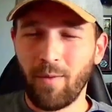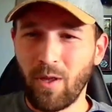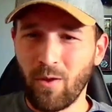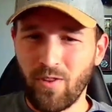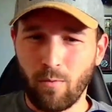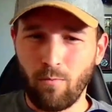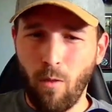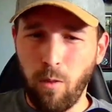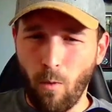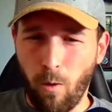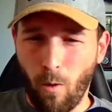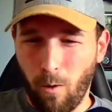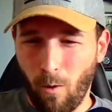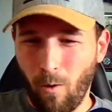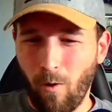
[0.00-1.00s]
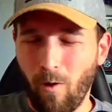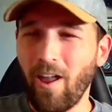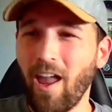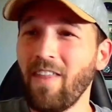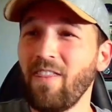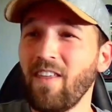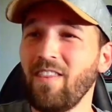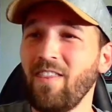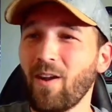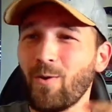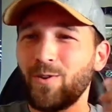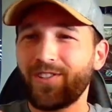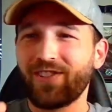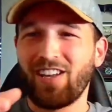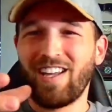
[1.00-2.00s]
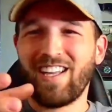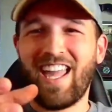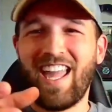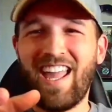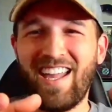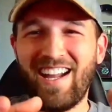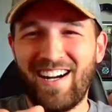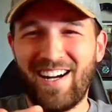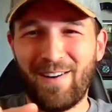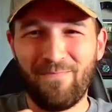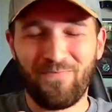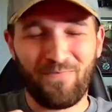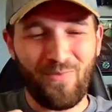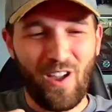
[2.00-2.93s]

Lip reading: that was like, and then there was like a